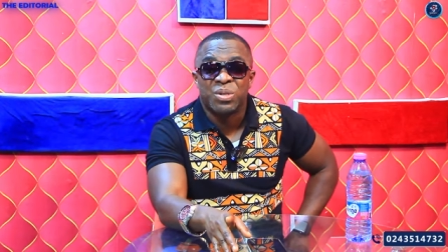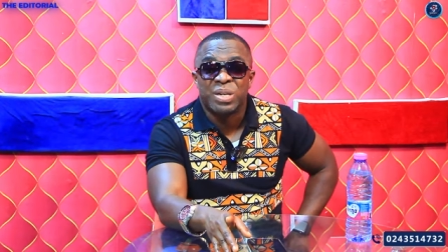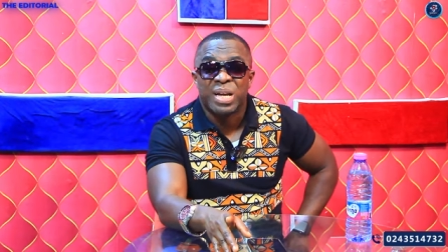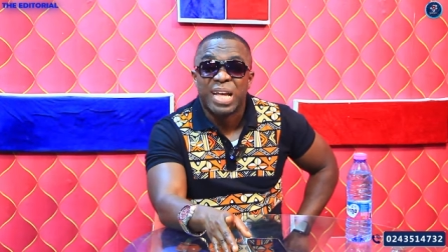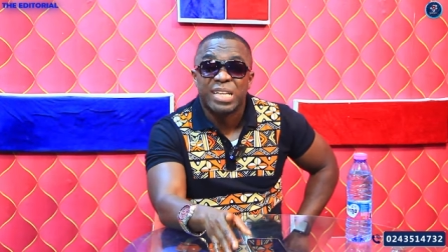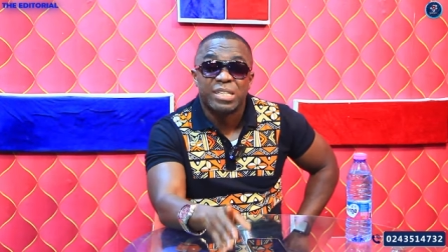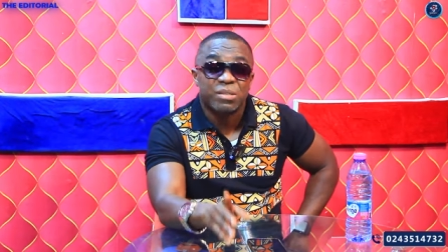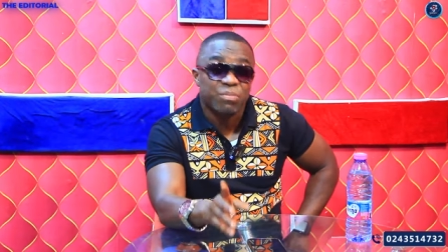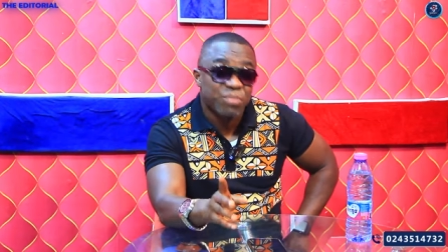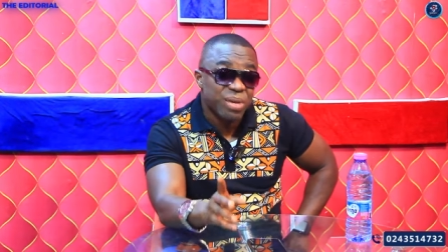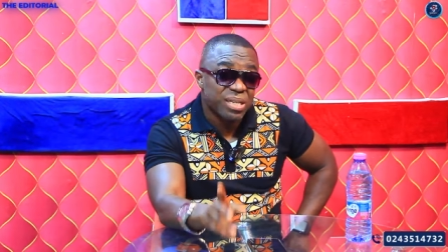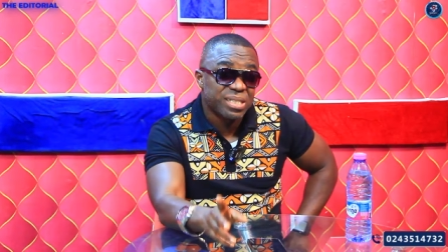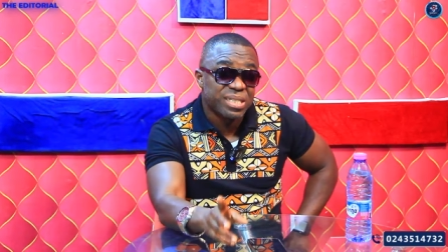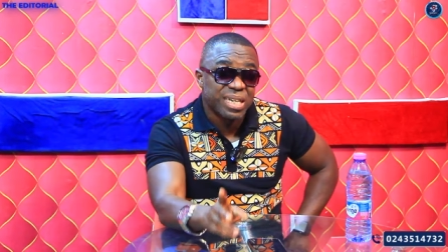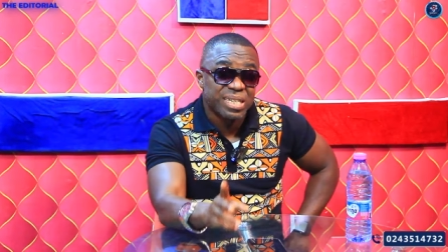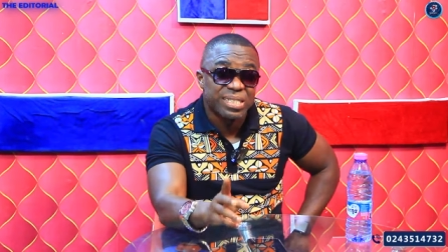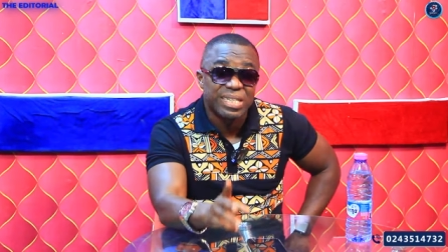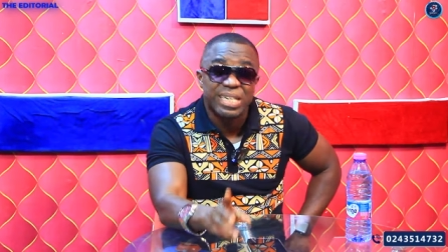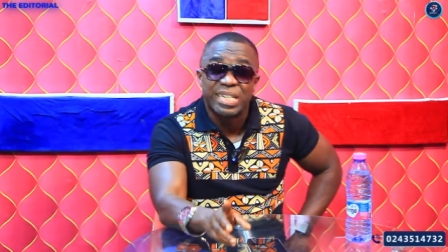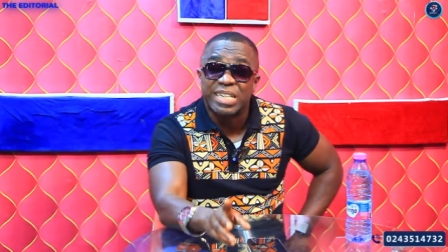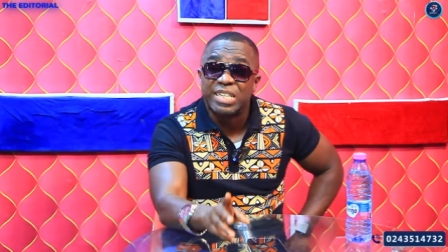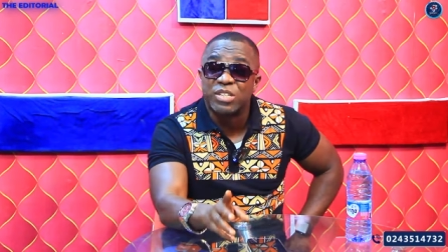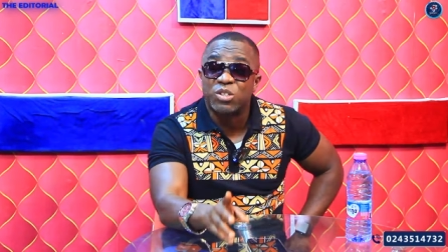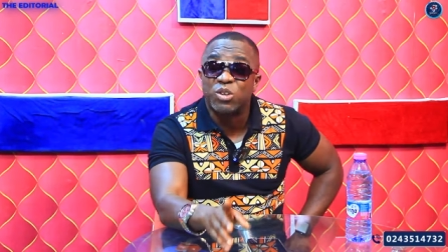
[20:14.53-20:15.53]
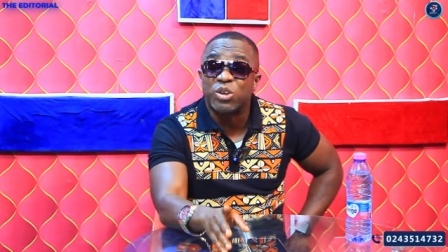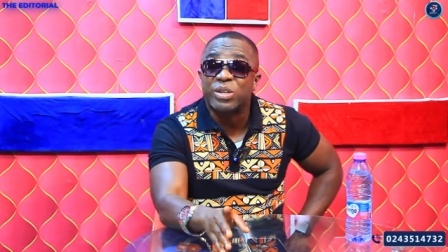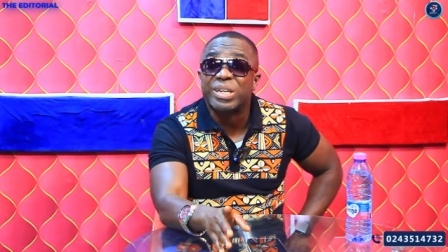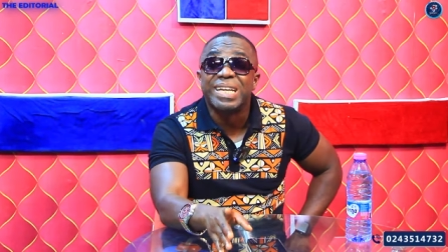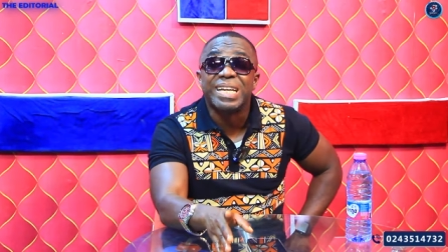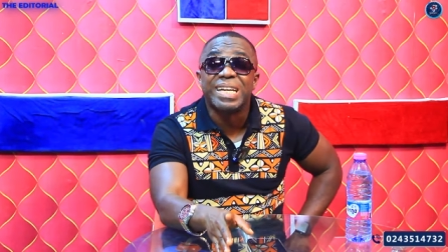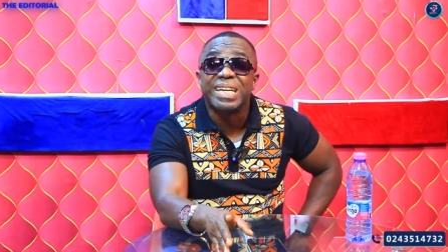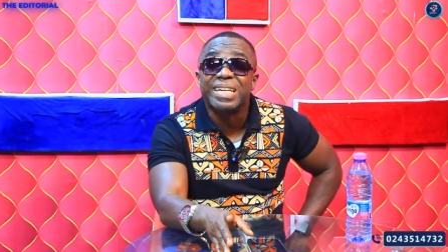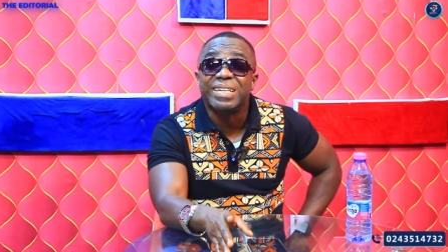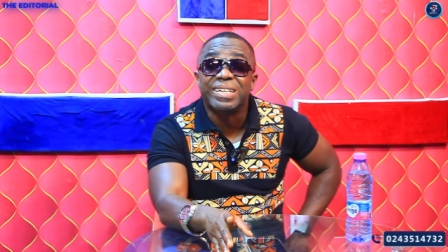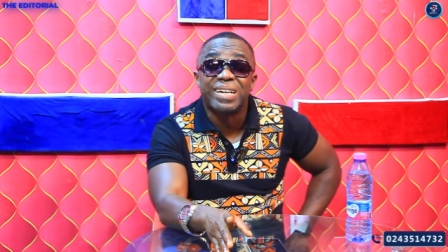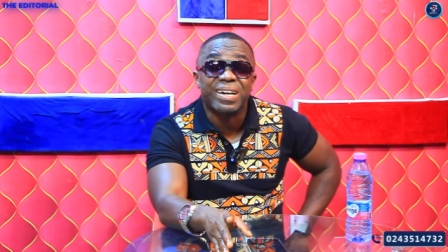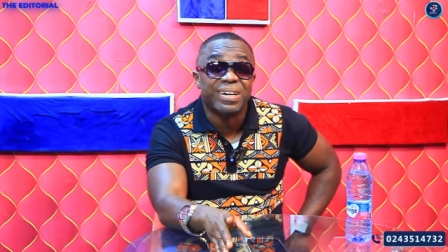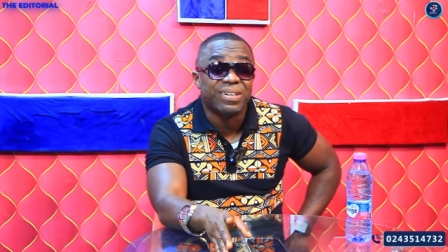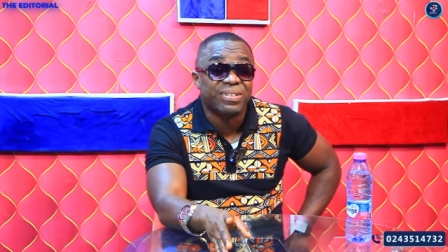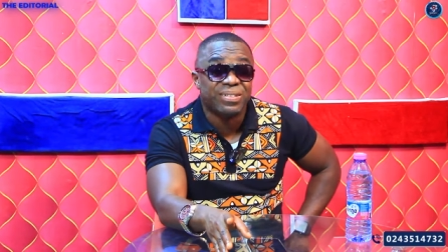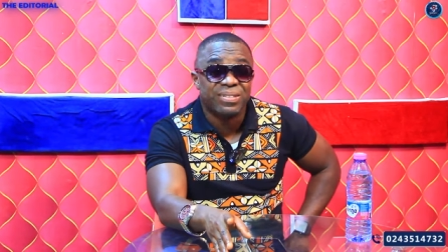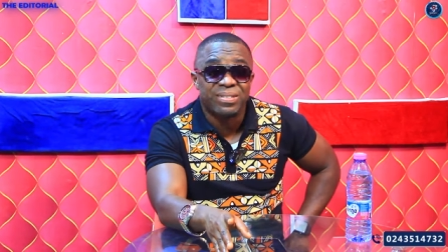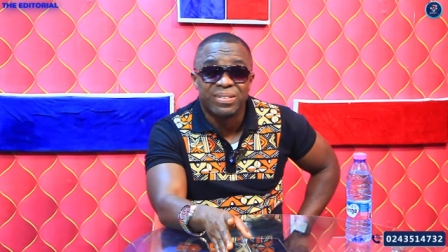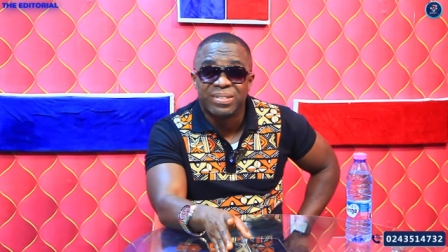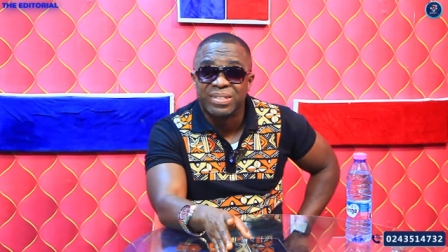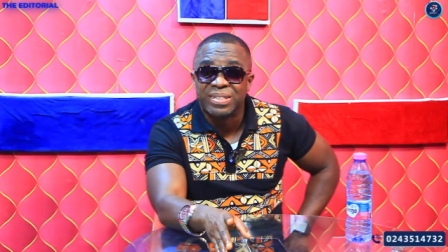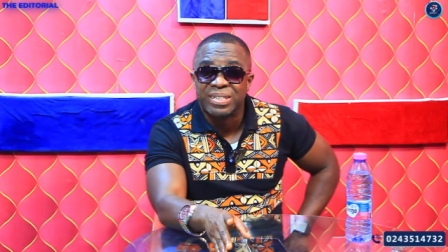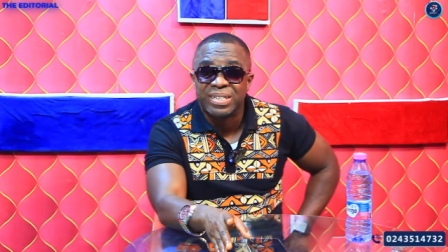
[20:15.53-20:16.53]
As much as it is not illegal,
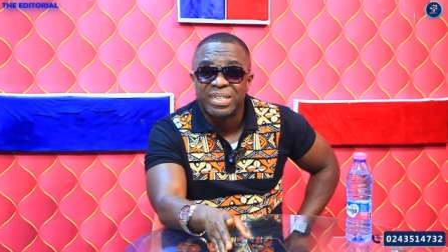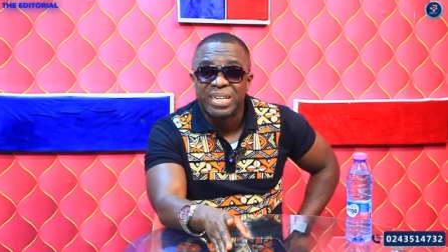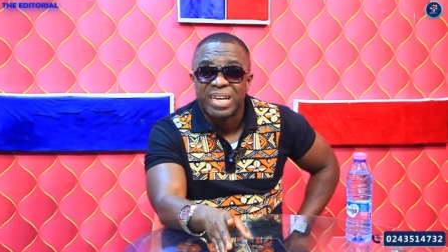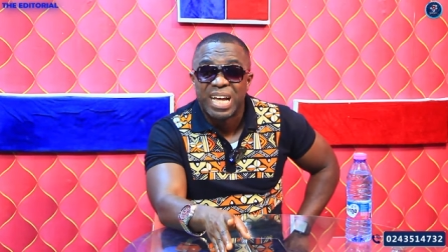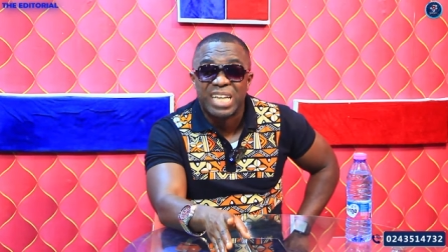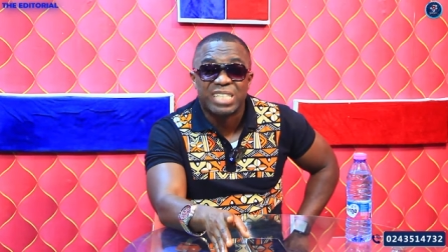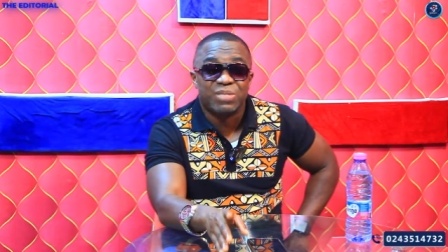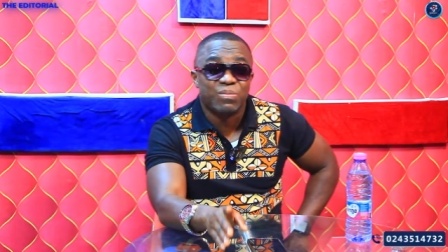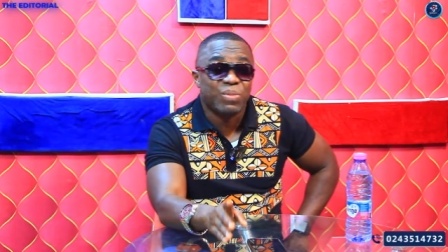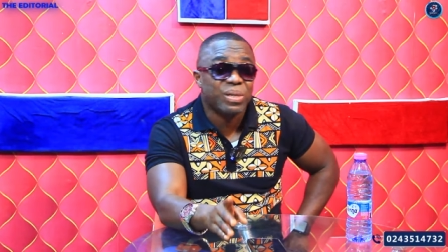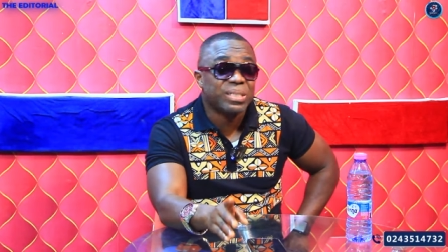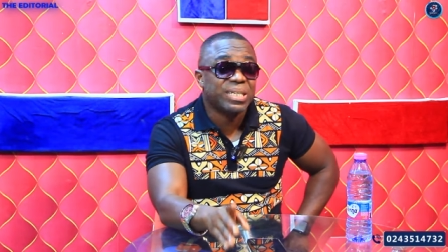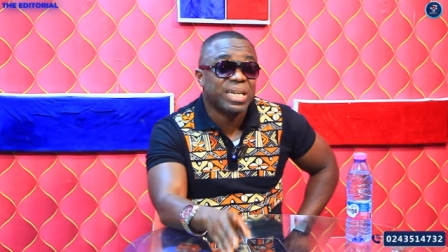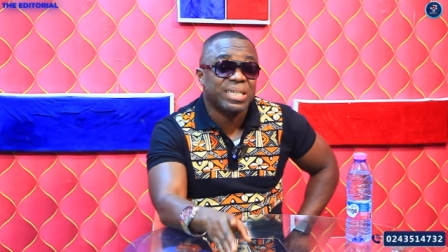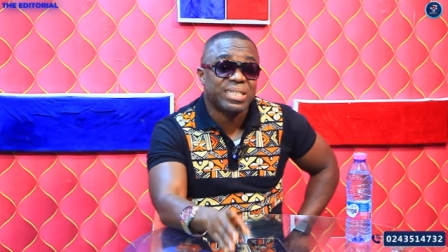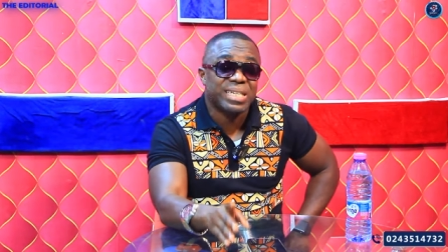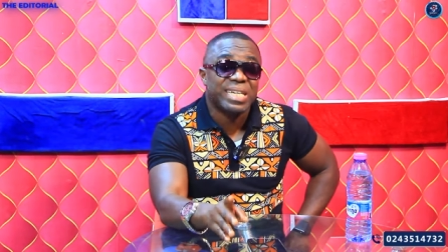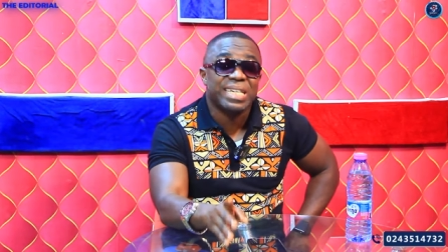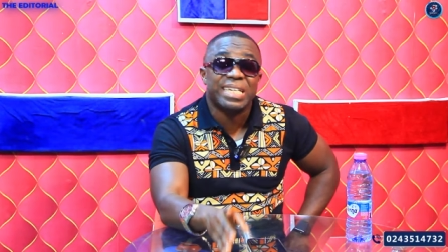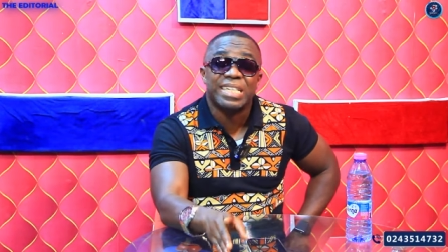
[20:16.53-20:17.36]
as much as